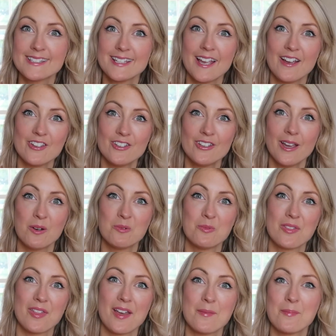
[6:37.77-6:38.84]
See how you get on
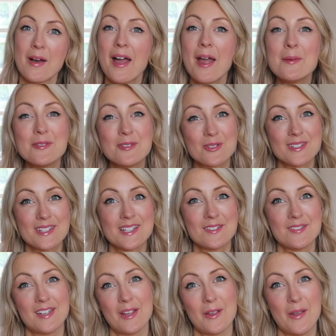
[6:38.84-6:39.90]
with it. But I hope you enjoyed this
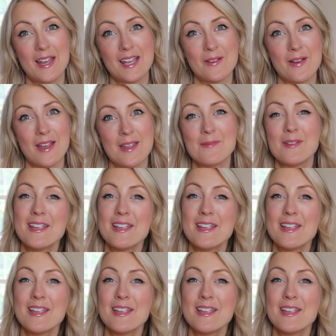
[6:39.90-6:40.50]
video anyway.